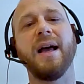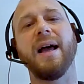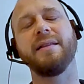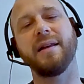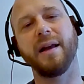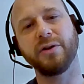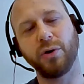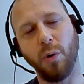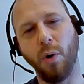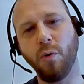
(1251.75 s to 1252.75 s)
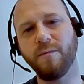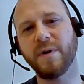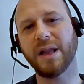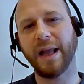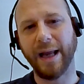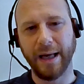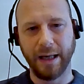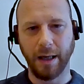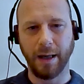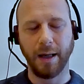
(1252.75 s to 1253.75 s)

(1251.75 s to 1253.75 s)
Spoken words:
and then you overlay